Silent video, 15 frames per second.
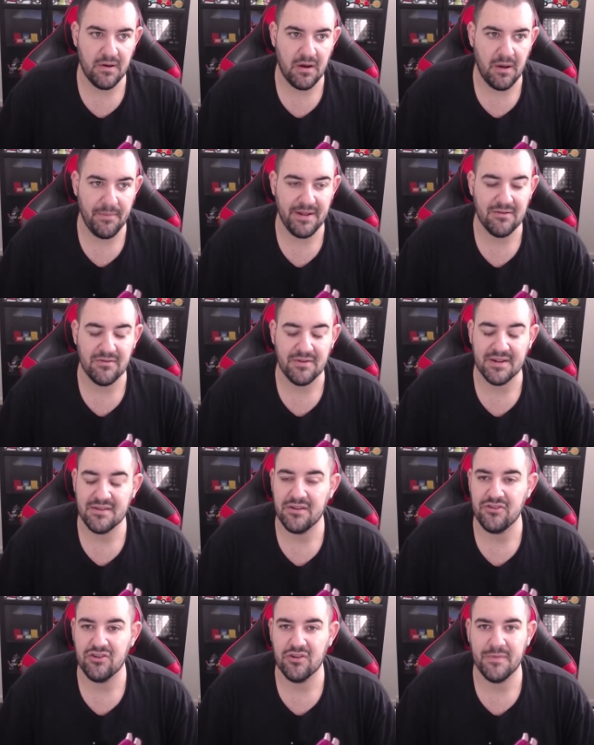I mean, look, it's
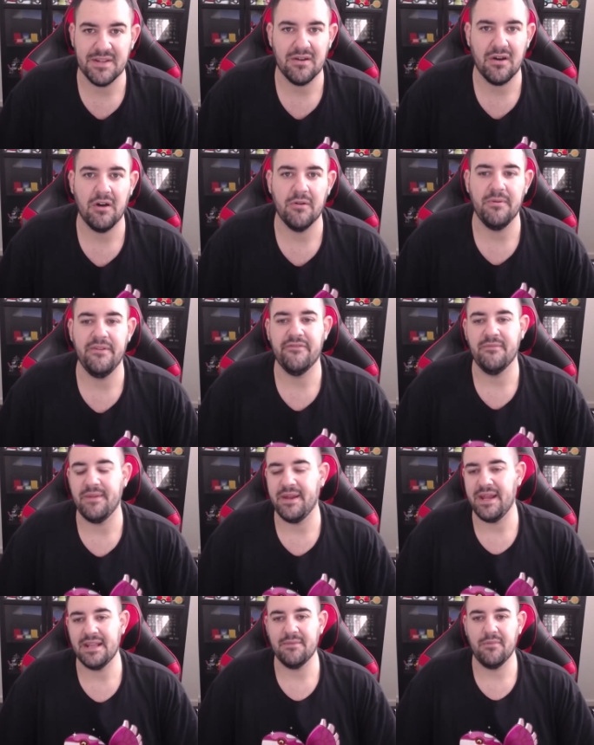not a job, it's a hobby for
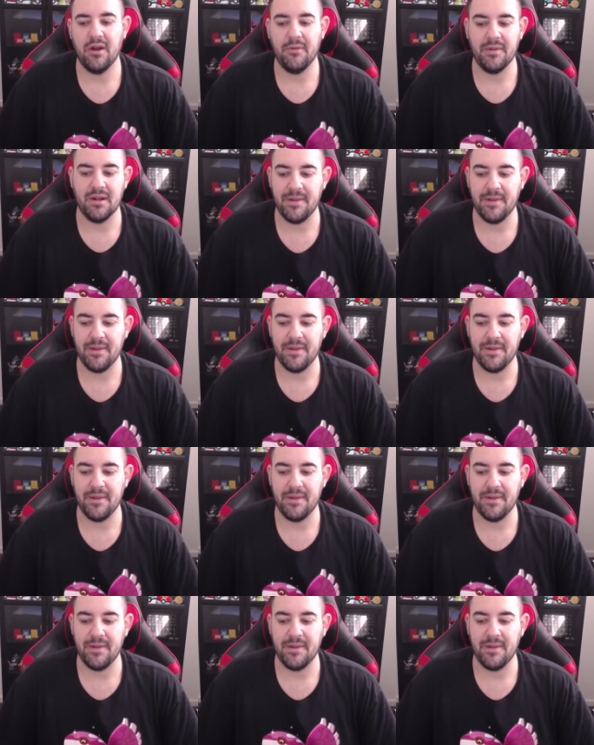me at the moment.